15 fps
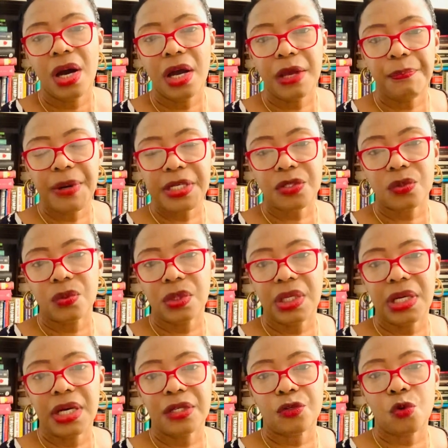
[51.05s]
a
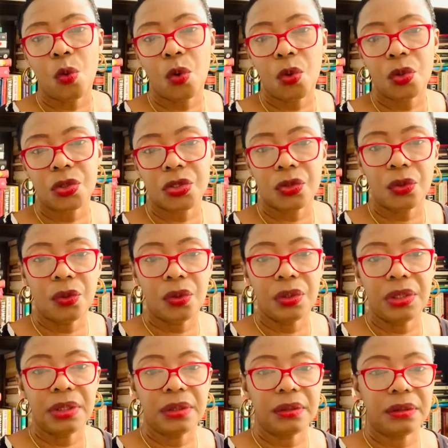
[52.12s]
particular thought
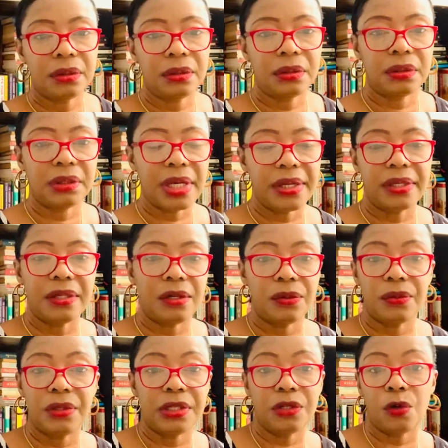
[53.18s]
on certain
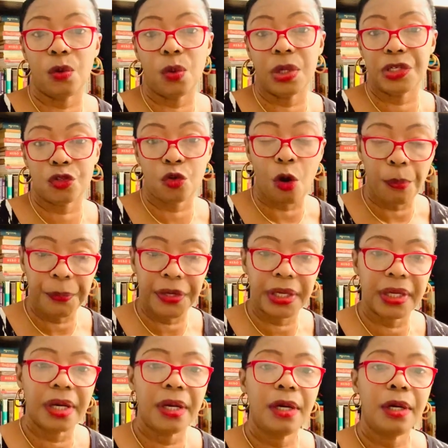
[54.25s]
on or a
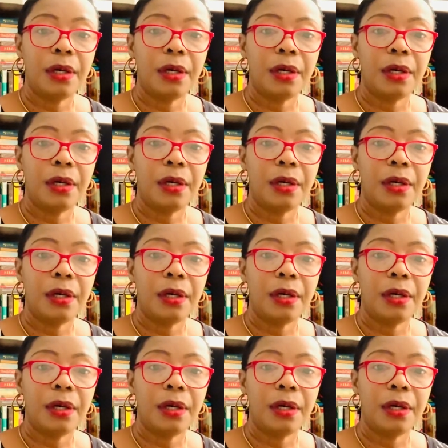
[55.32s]
topic,